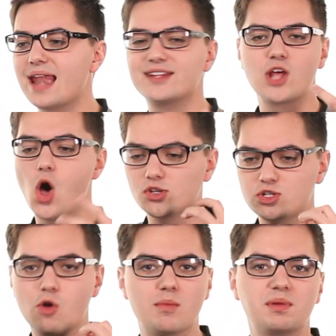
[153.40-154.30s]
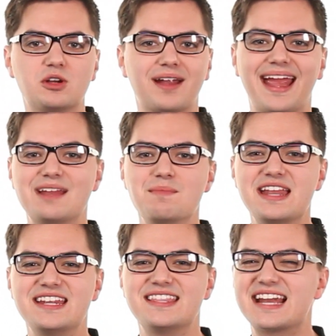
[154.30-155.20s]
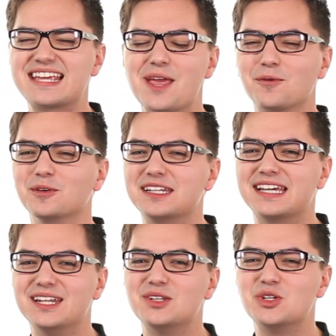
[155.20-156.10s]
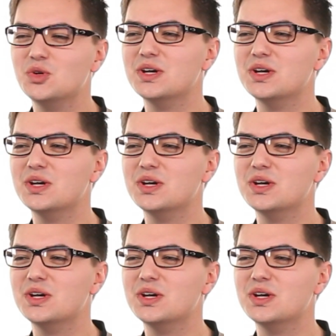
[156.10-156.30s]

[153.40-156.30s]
it's all so computer animated that I can't really get into